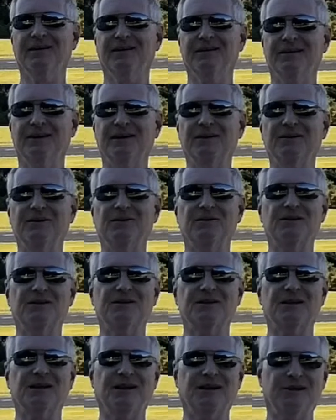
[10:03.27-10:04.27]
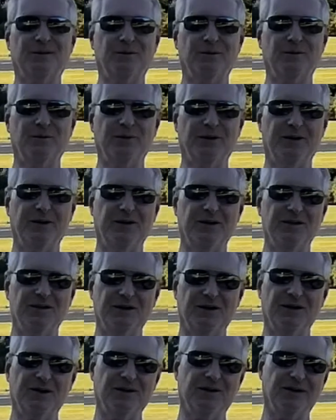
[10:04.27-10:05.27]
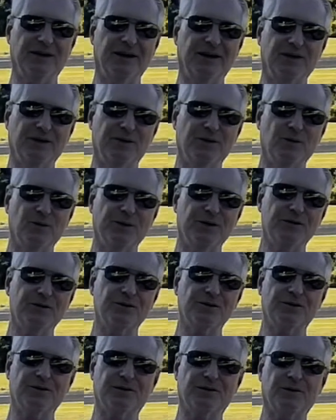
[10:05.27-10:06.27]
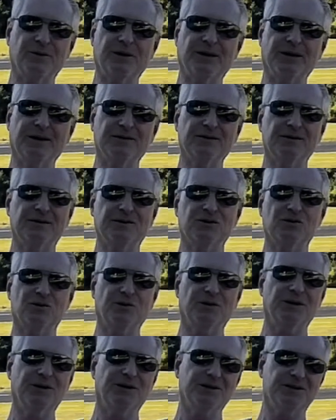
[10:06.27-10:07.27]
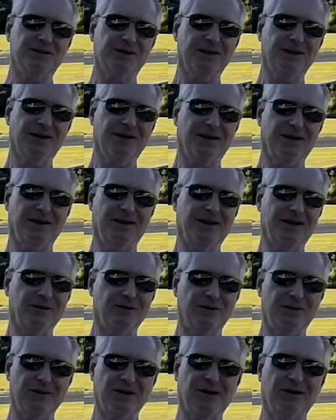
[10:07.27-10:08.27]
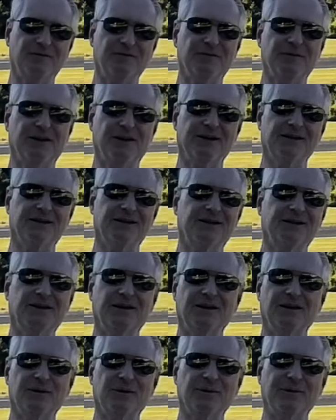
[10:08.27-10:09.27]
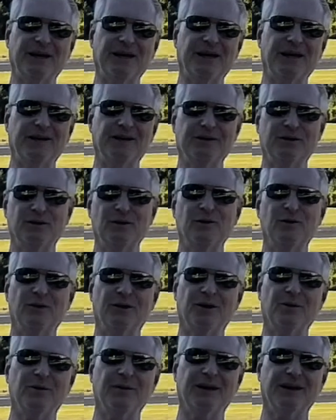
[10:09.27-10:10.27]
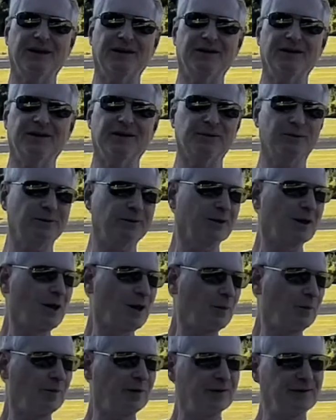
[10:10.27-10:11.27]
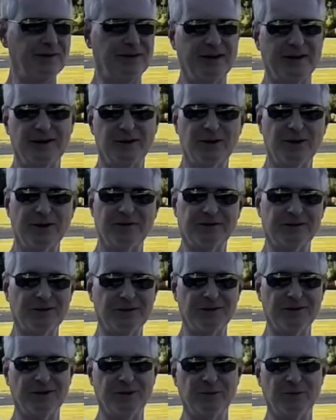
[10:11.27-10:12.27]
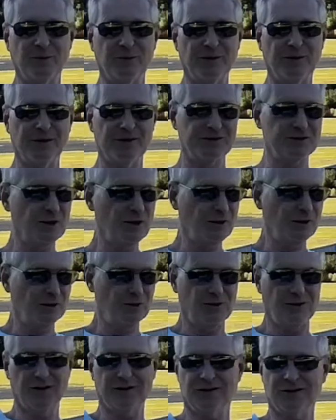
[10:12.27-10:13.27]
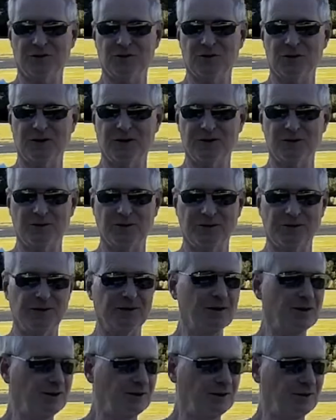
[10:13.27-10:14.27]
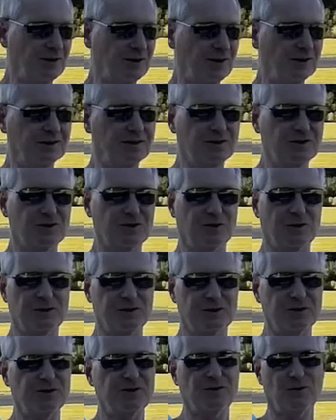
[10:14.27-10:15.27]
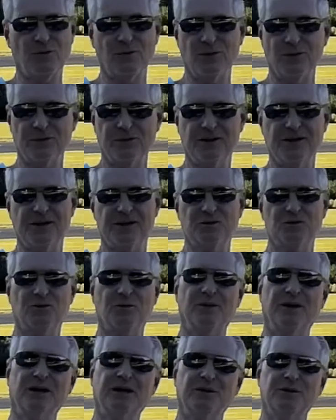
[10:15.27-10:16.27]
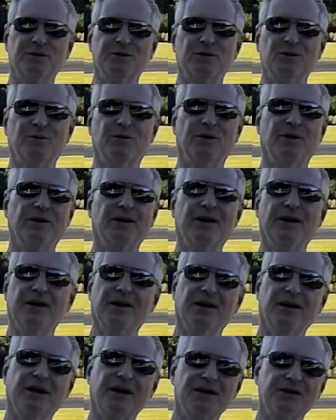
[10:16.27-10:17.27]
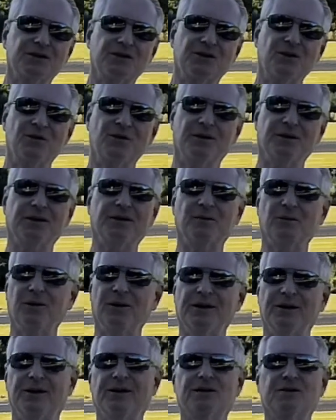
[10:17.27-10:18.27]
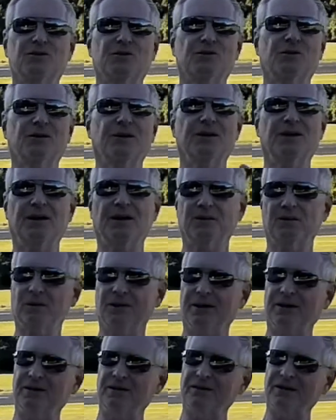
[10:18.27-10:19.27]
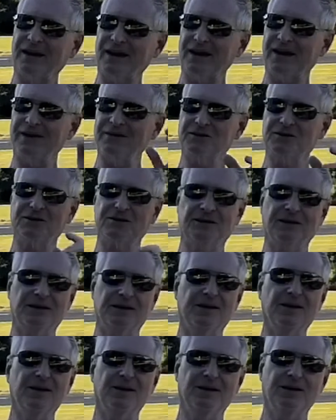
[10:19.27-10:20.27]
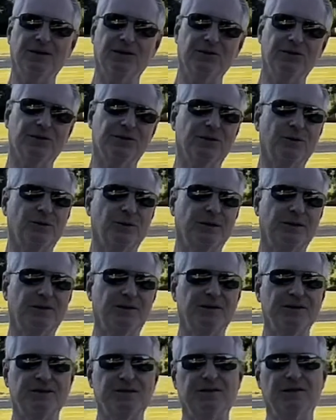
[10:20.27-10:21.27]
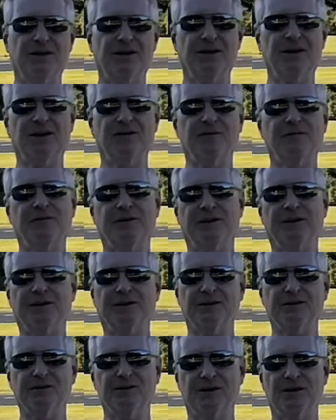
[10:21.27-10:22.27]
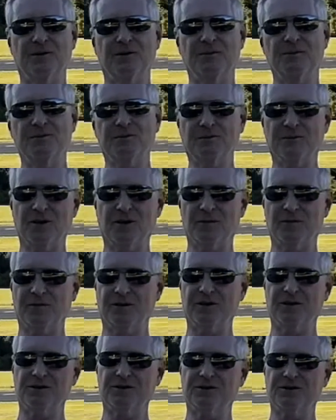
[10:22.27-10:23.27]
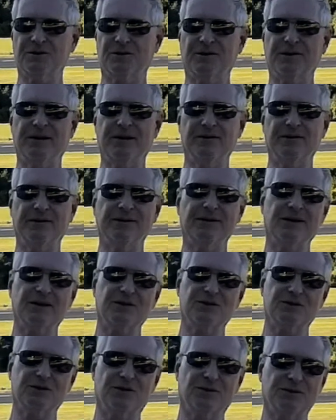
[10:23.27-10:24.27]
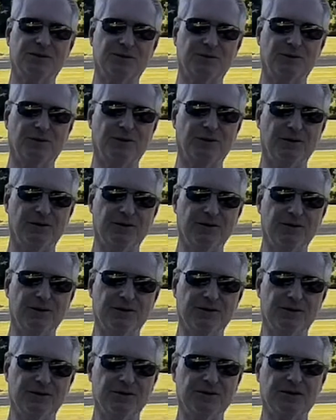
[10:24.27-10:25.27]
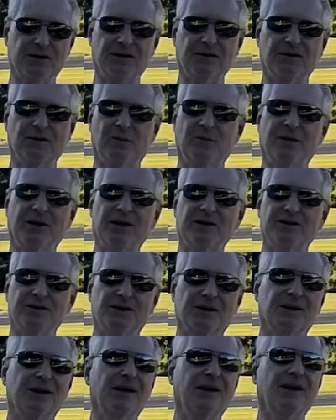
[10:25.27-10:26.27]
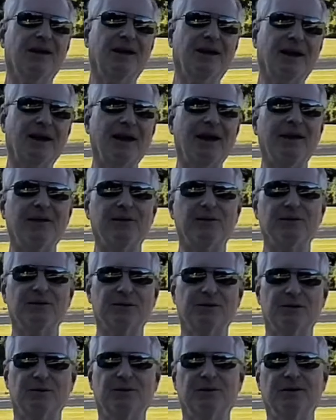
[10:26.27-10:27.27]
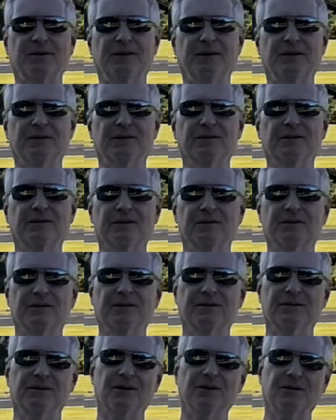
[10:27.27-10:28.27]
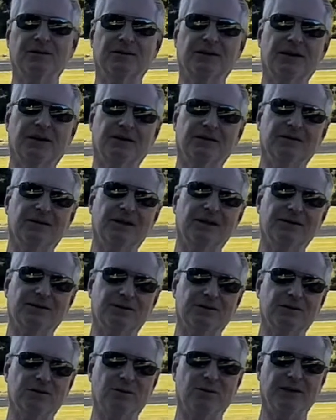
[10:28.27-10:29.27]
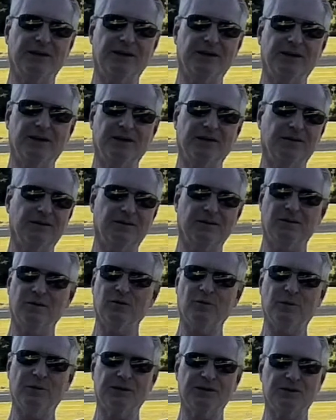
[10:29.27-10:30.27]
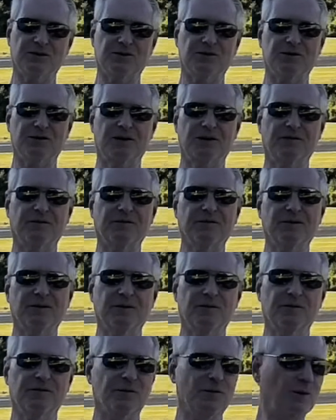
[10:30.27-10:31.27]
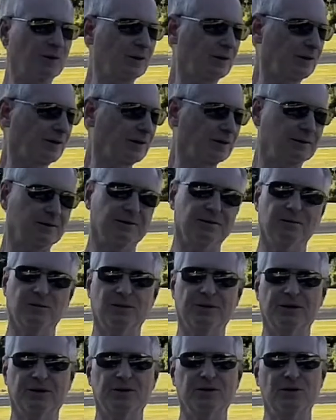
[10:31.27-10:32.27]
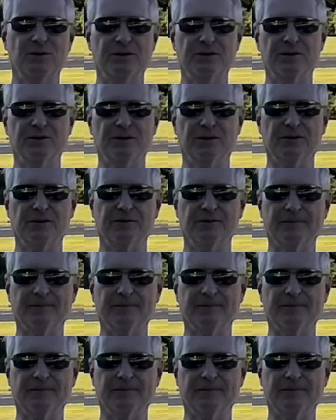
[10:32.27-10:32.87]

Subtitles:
Then you decided, well, because the wind took it away into the trees and you can't find it, that you're mad and you don't want to buy another one. But now you have a dilemma because you got the transmitter, you got the charge, all the extra batteries you bought, it's gone. It went in the tree, it went out of sight, you don't know where it is and you can't find it. So if you're going to start out like that, start small. Just get the basic, add on to it later. Don't get locked into buying a whole bunch of stuff or with a toy drone.